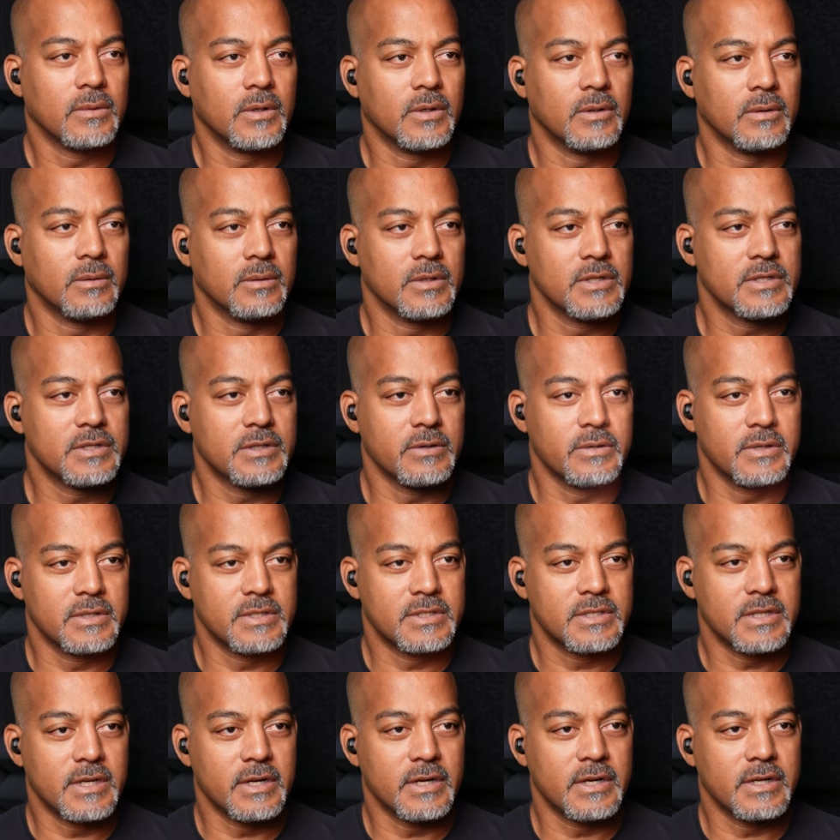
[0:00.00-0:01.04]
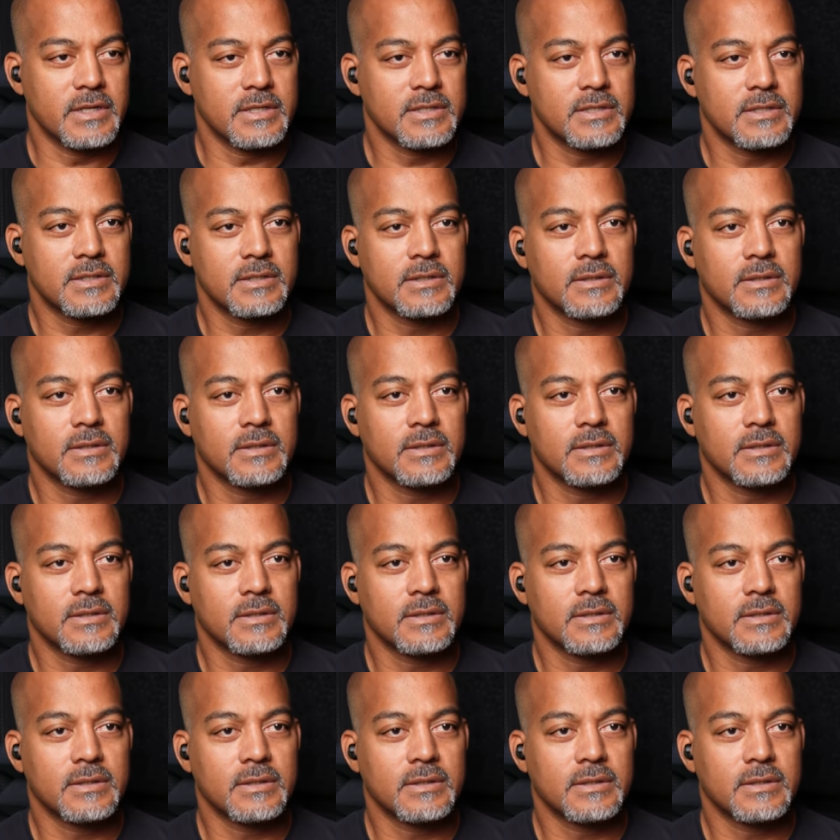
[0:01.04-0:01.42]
Oh, this dude is serious.